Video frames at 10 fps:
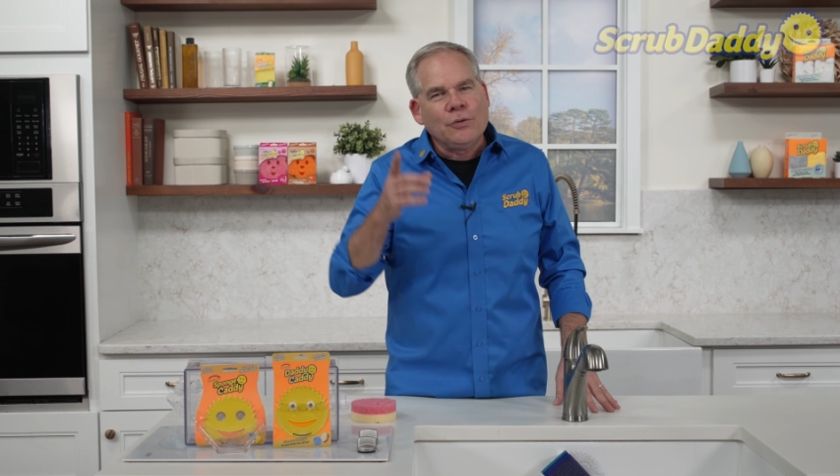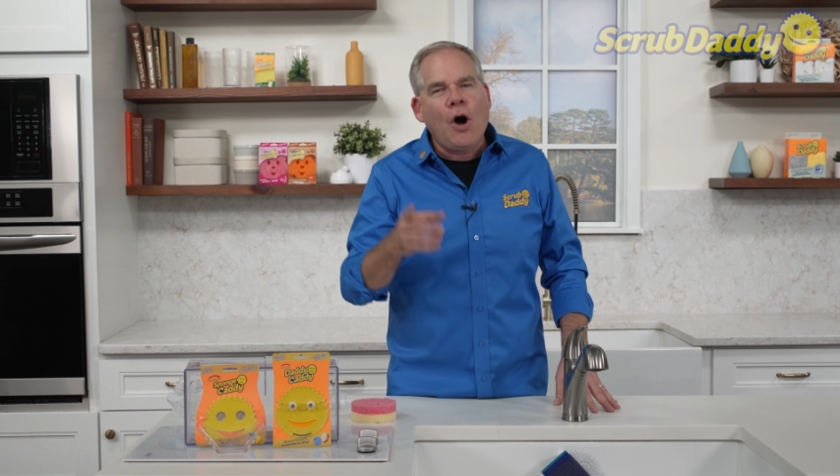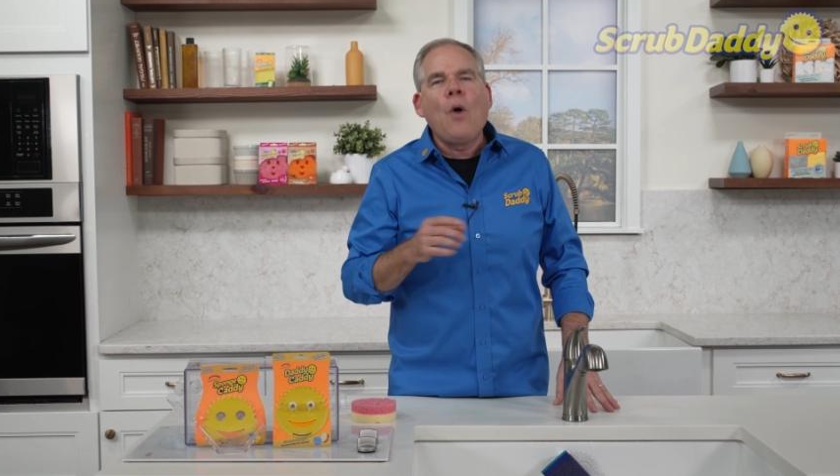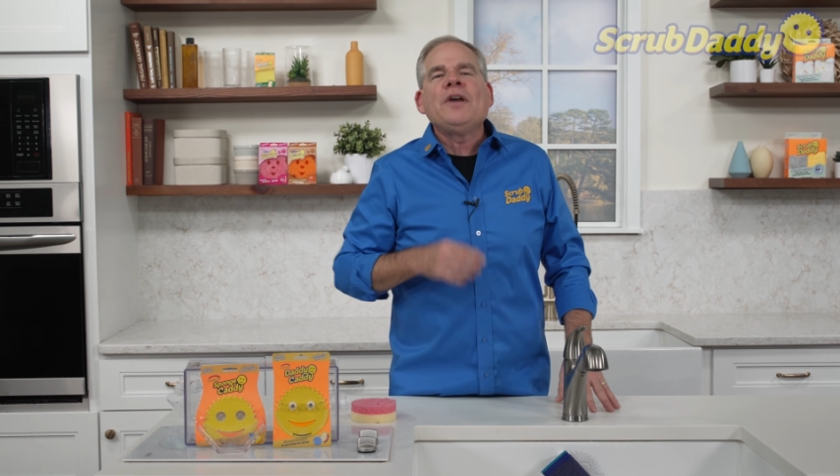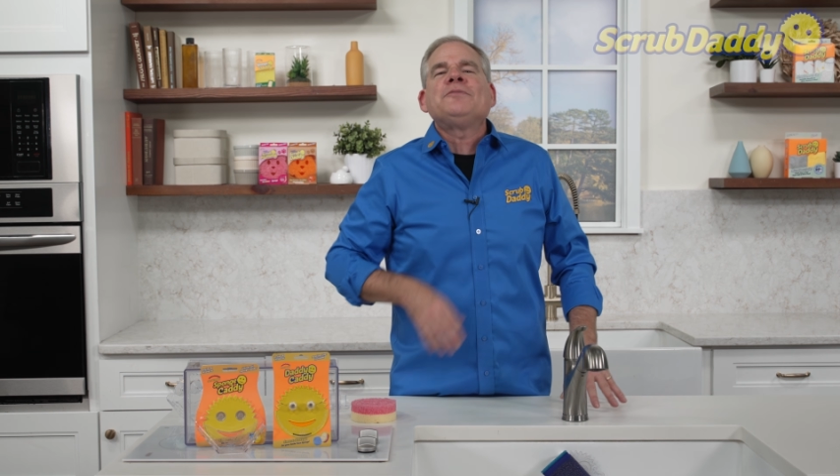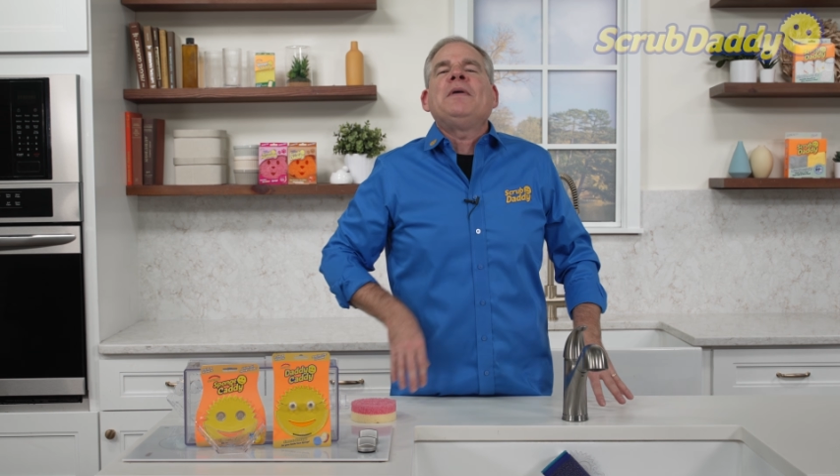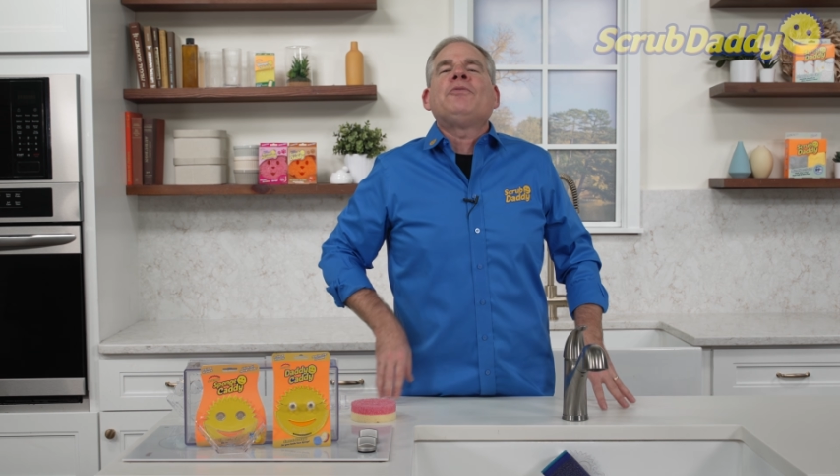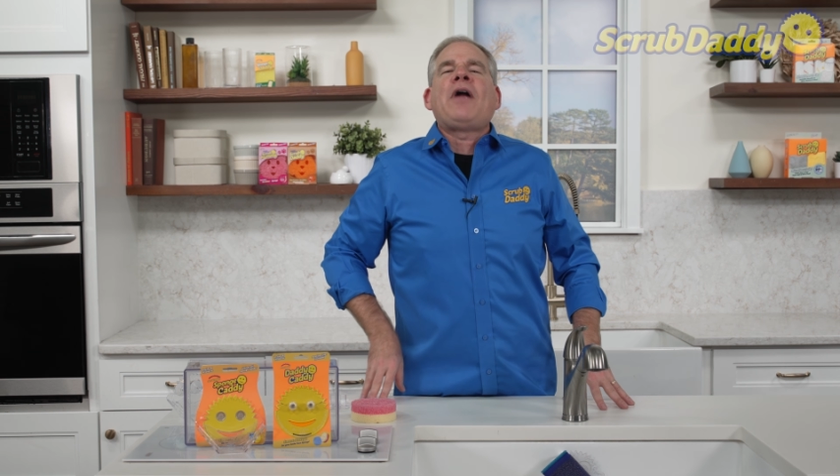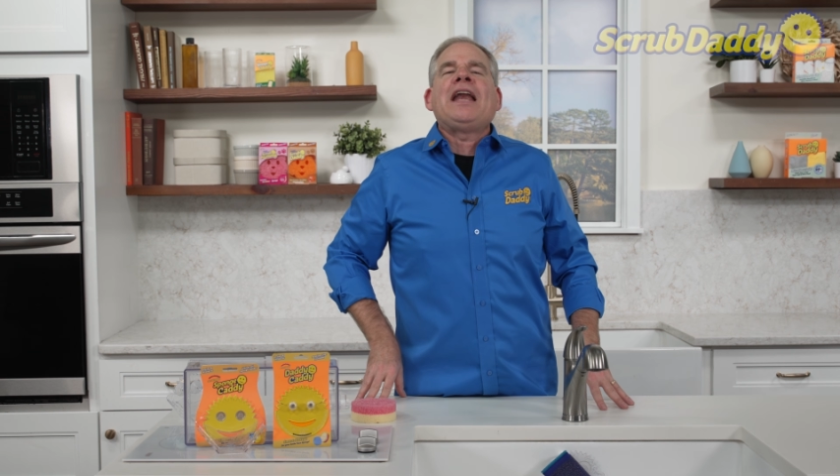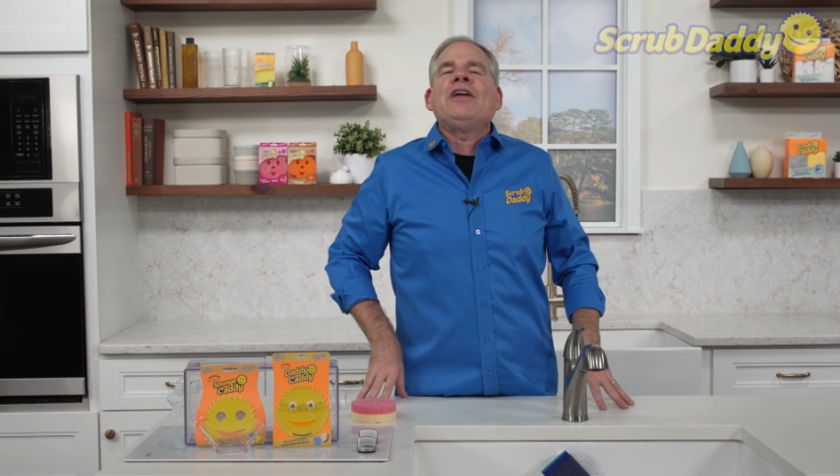always be
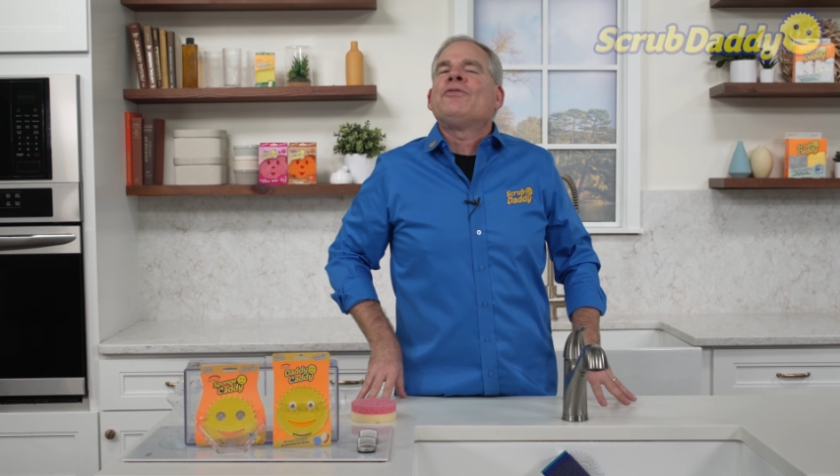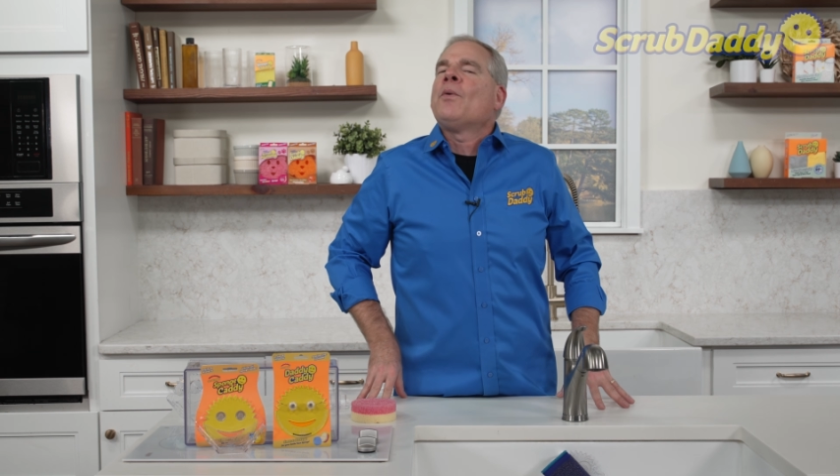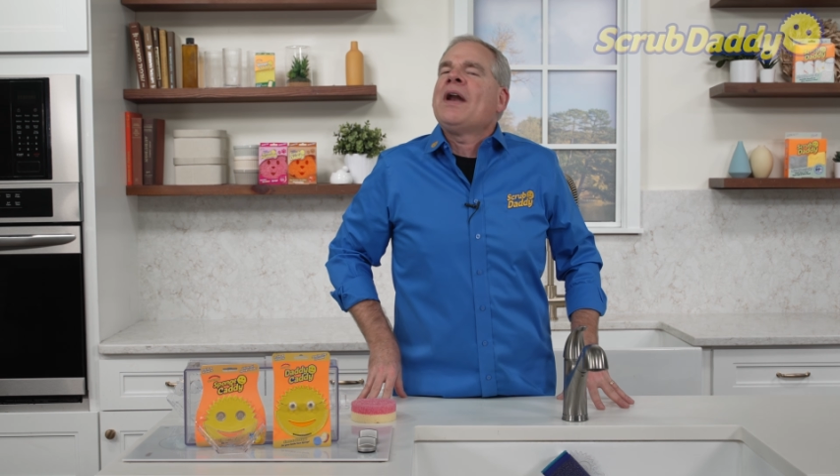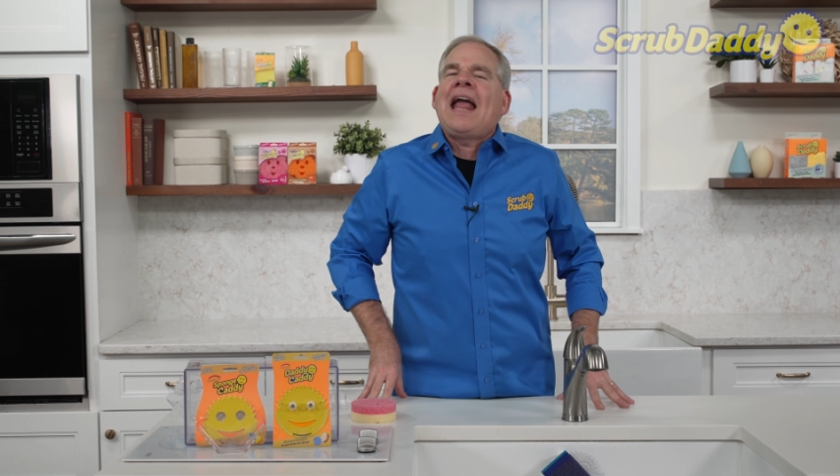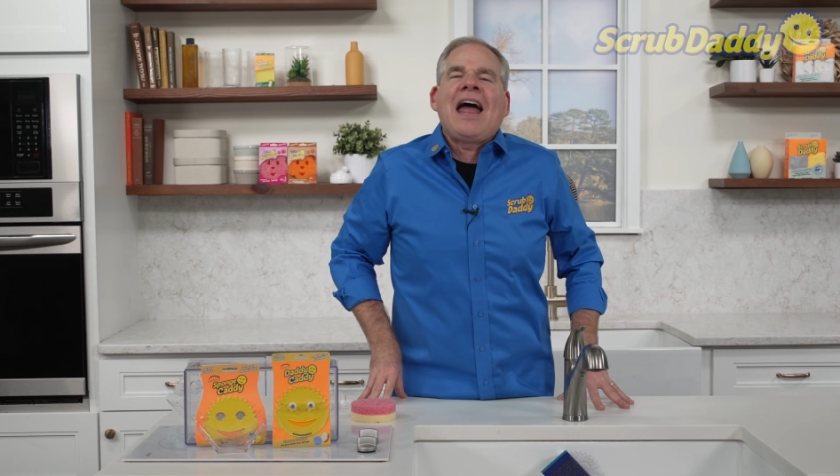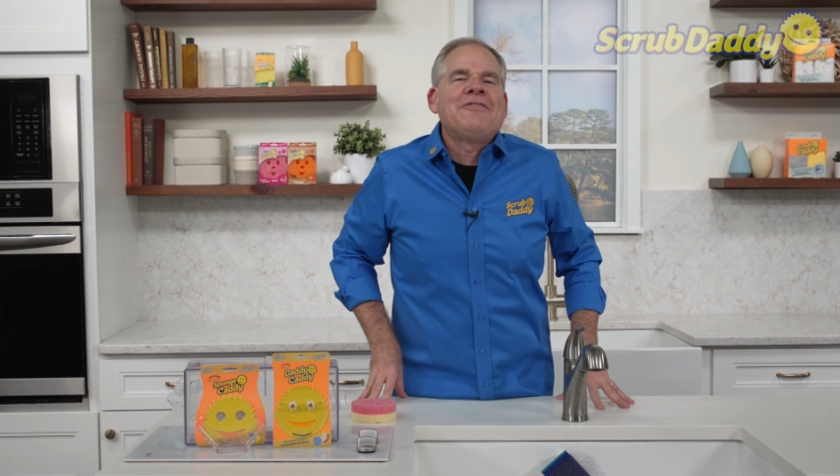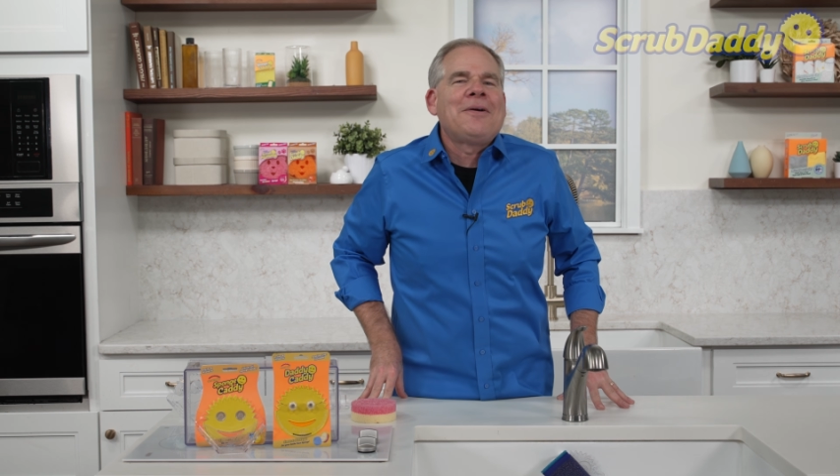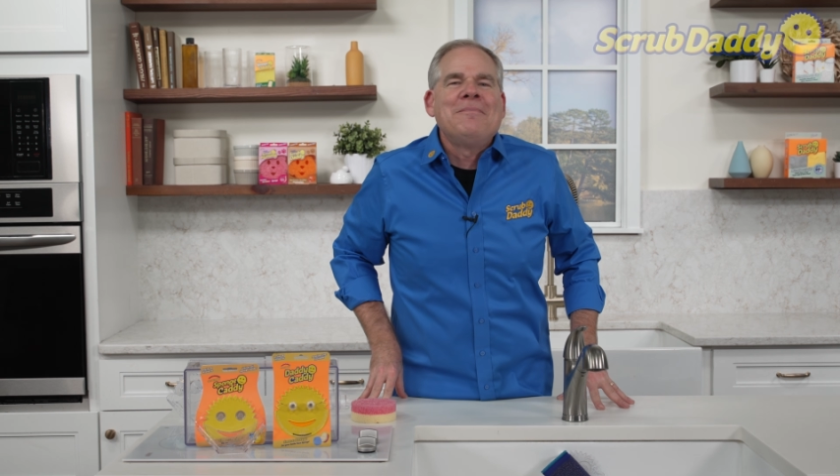ready for whatever